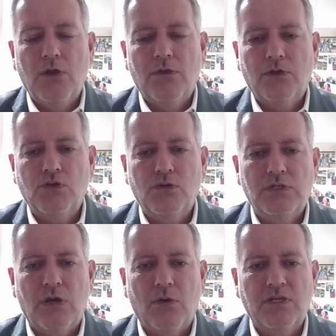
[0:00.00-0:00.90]
The Druze
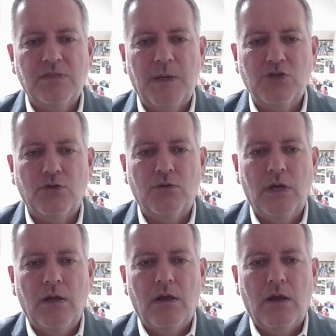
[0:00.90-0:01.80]
hold a special
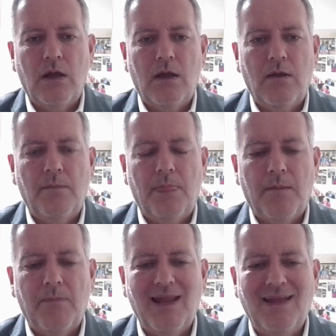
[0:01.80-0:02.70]

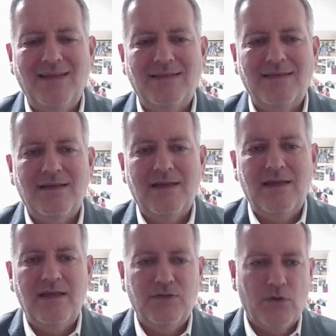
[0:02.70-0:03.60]
place
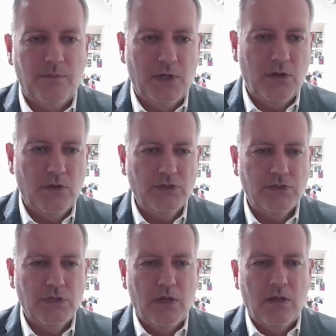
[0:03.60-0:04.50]
in Israel because
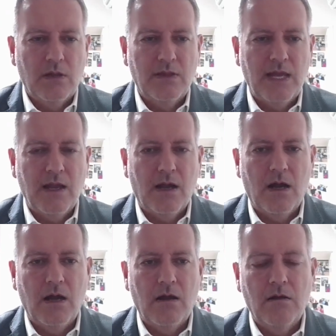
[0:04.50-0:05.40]
they
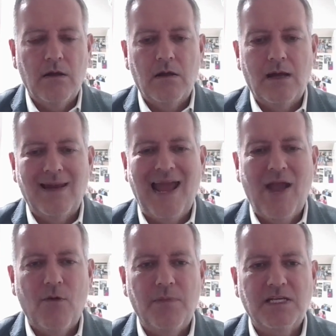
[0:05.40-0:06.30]
are an
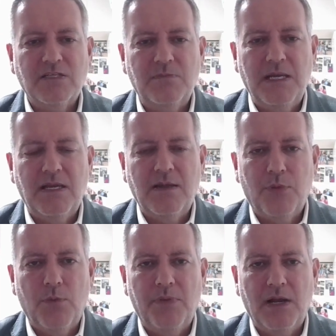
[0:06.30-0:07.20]
Arabic-speaking
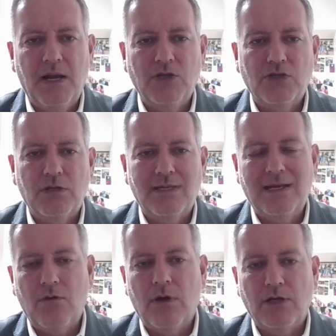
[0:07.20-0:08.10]
population. They
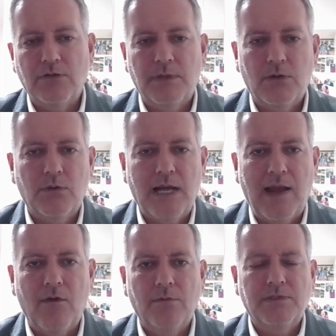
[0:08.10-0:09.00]
don't like to be called
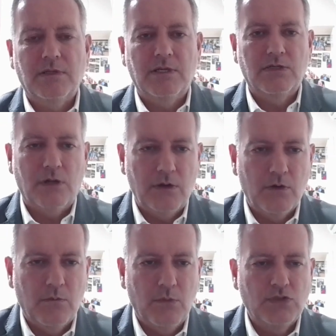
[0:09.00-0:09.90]
Arabs, and they're certainly
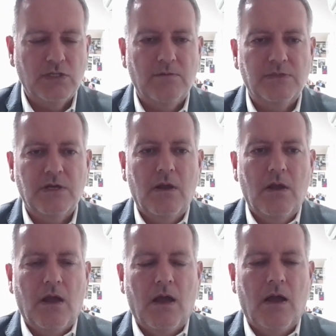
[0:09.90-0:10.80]
not Muslims,
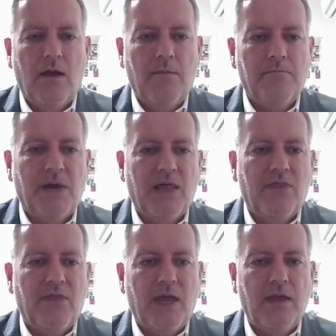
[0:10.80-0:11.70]
but
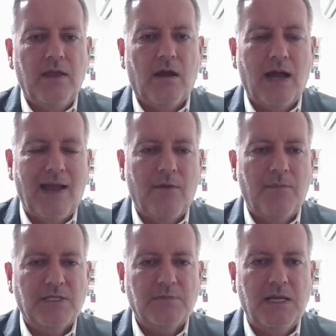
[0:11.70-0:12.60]
they are
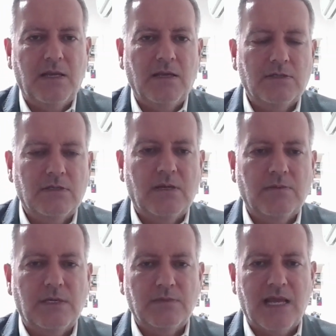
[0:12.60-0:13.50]
Arabic-speaking, so
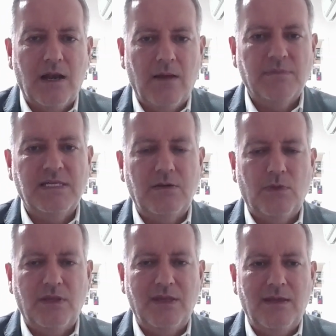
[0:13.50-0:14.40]
sometimes get lumped in
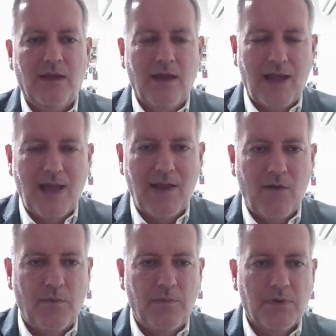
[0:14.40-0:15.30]
with the
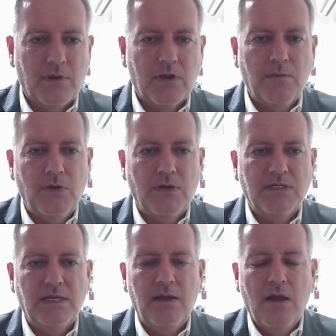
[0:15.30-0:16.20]
Arab
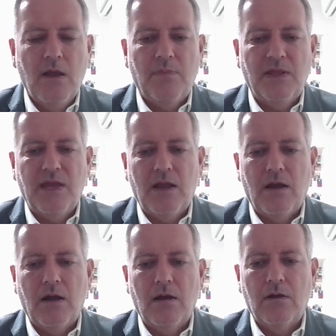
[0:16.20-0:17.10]
community, but they
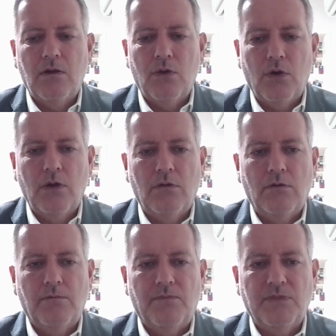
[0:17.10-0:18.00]
are loyal
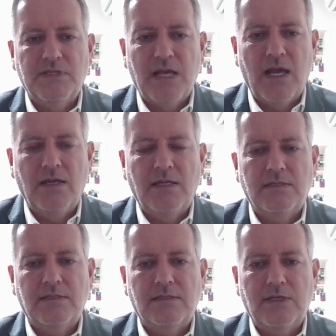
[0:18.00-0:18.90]

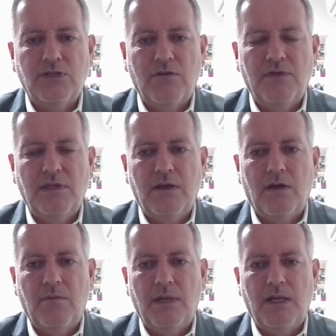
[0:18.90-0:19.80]
Zionists. They serve in the
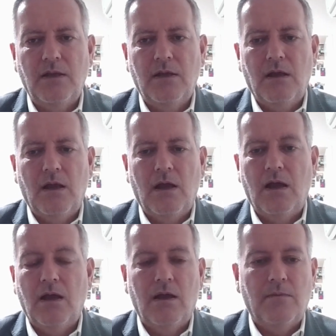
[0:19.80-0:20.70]
army.
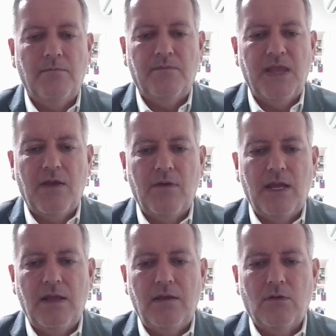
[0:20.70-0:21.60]
They're
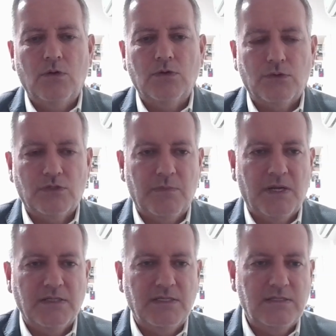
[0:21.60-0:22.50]
in all sorts of
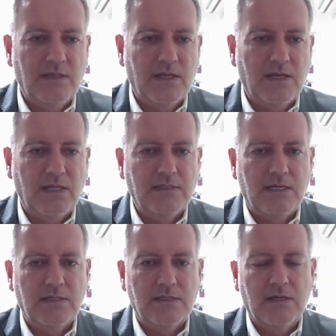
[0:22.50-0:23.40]
parties in the
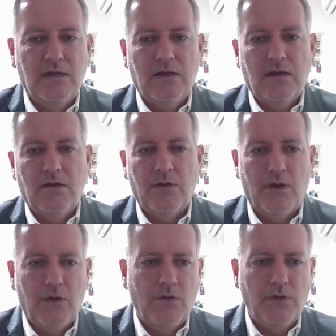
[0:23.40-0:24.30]
Knesset,
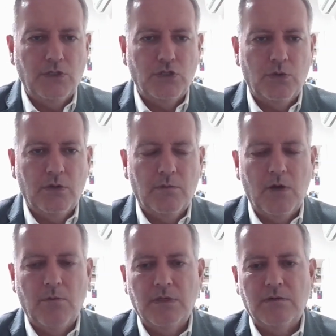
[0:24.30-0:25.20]
although only two at the
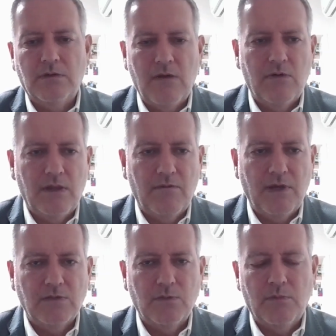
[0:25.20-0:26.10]
moment. They're a very
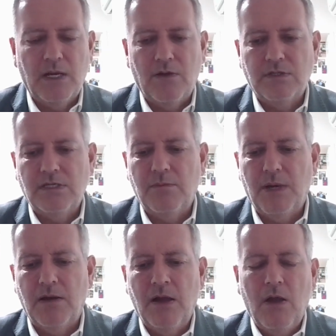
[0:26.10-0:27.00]
small minority,
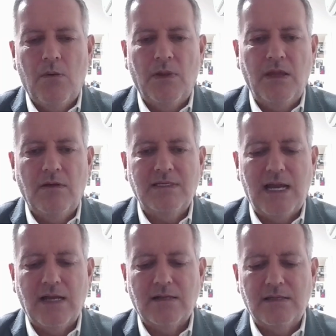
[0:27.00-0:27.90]
but when they were
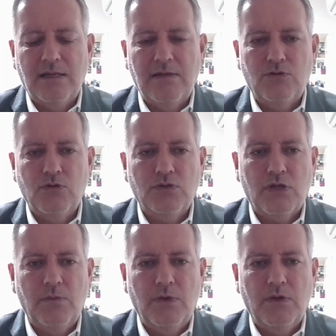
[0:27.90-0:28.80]
attacked, the Druze
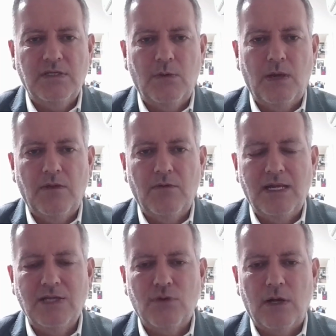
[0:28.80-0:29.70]
community, whether in
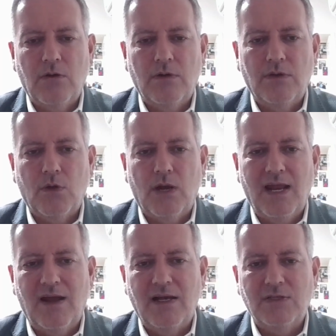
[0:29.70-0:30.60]
Israel or on the
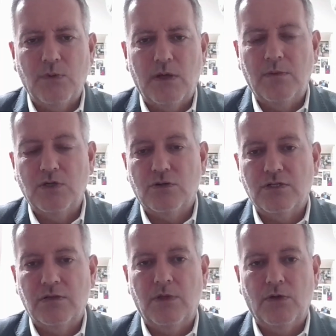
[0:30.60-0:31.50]
Golan Heights, where the
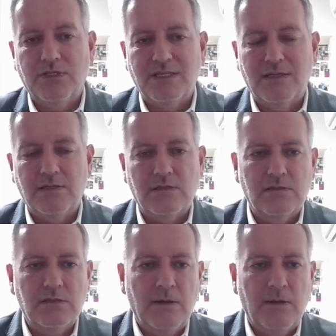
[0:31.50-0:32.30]
majority of them are not citizens,